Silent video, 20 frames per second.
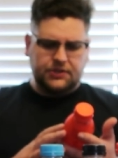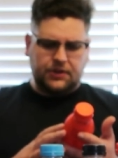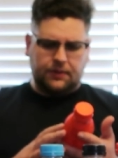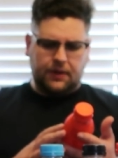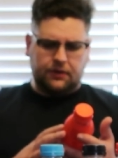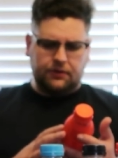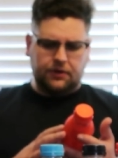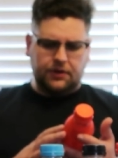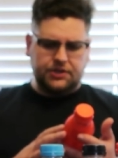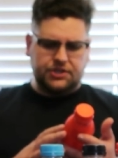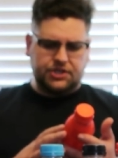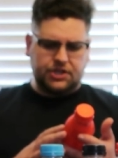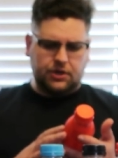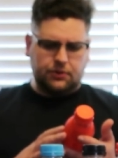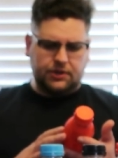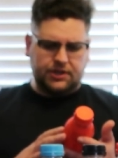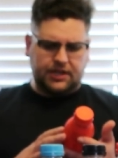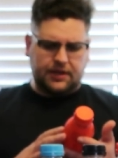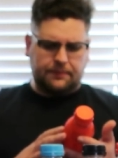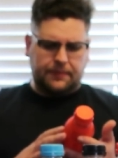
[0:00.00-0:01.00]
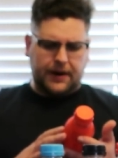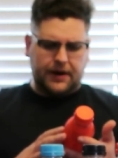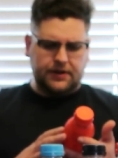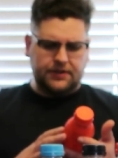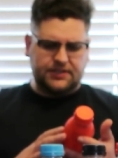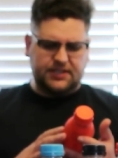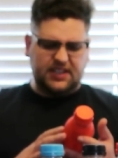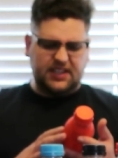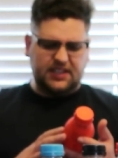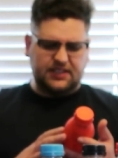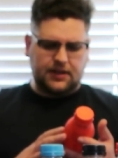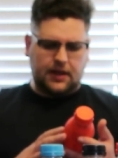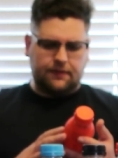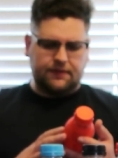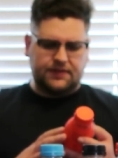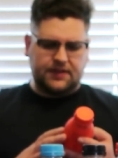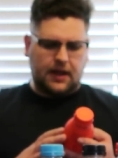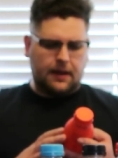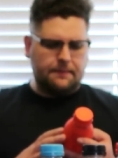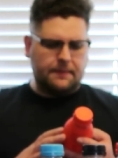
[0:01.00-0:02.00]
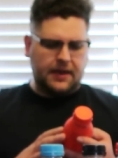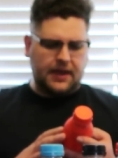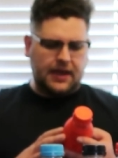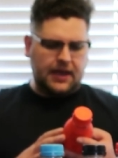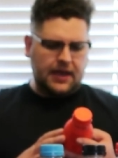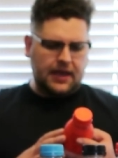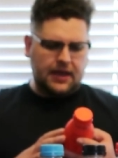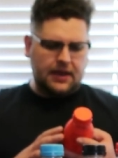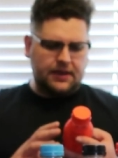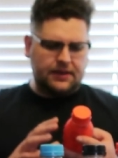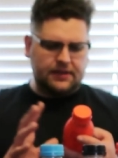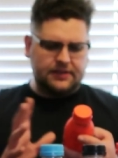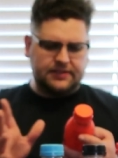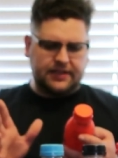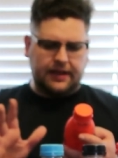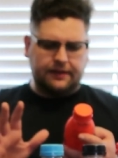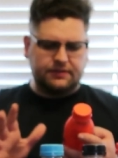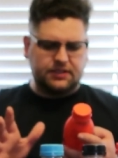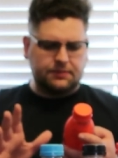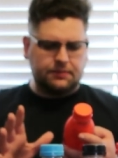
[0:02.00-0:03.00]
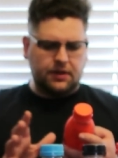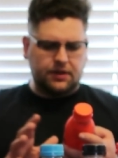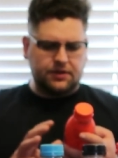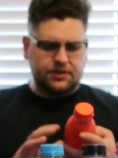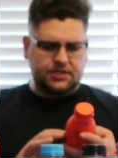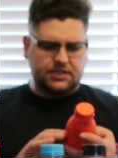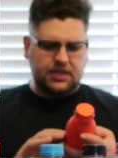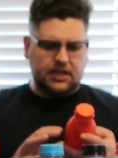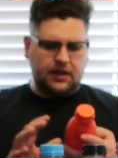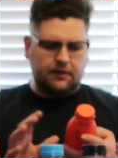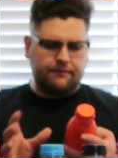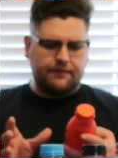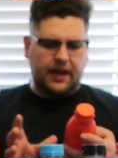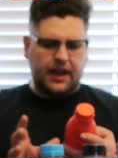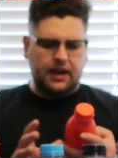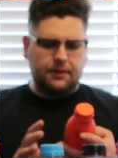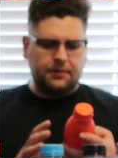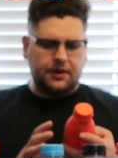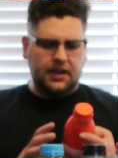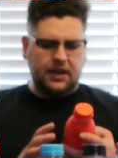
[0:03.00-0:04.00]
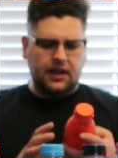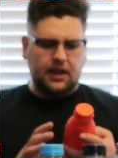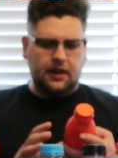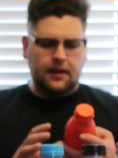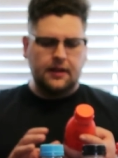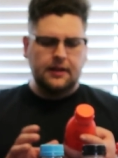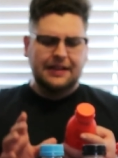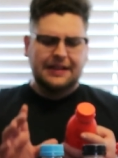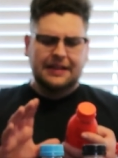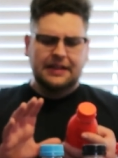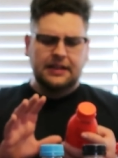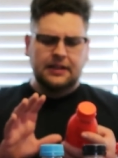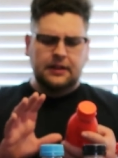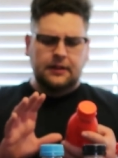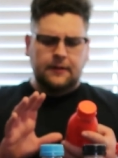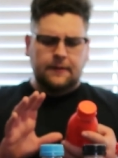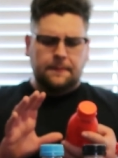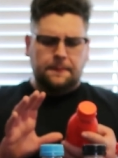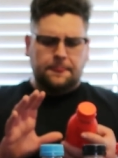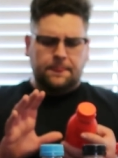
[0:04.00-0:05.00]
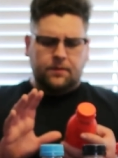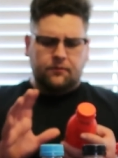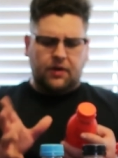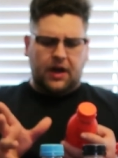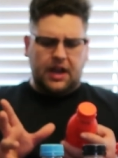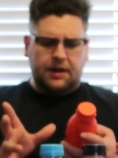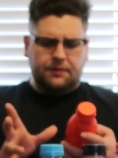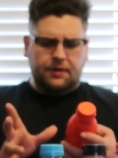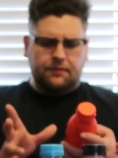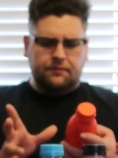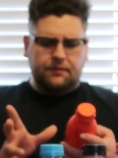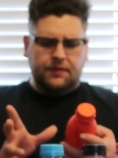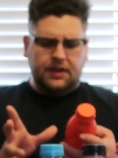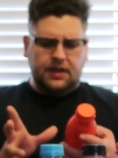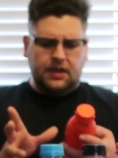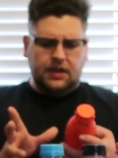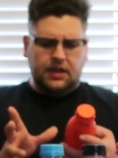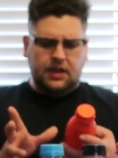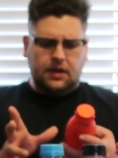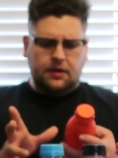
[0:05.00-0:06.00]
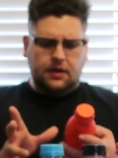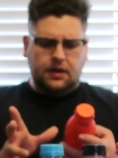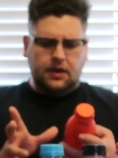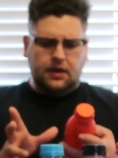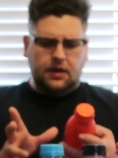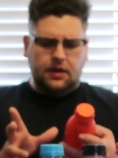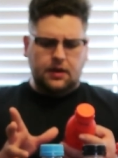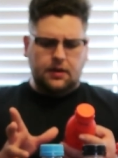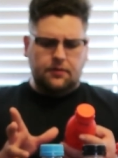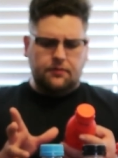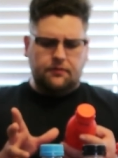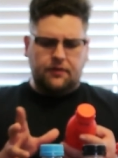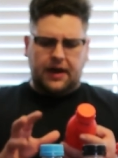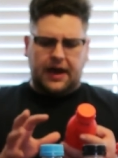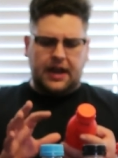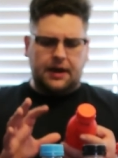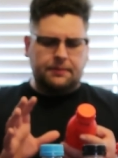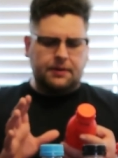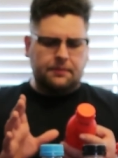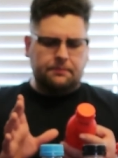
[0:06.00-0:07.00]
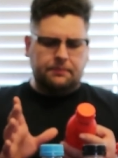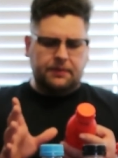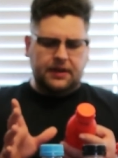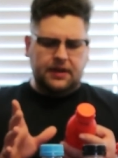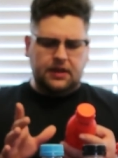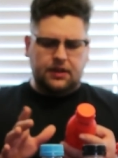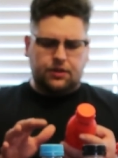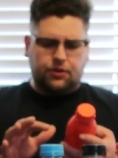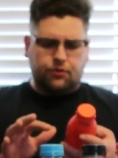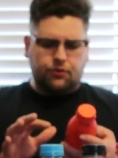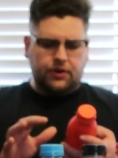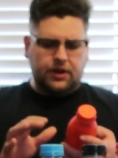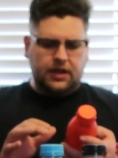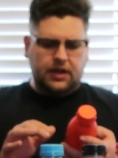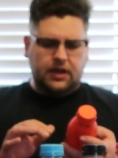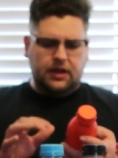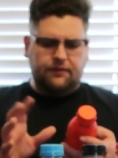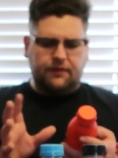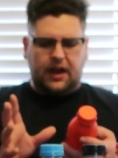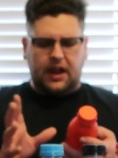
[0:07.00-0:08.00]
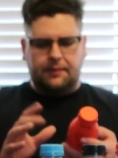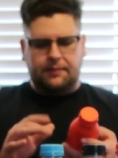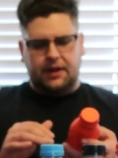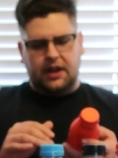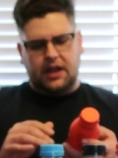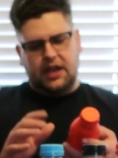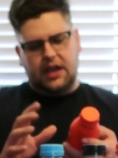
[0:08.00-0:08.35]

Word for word: So I'm not really sure what the comparison is off the top of my head. It does have some other stuff, vitamin E, vitamin V, vitamin B3, vitamin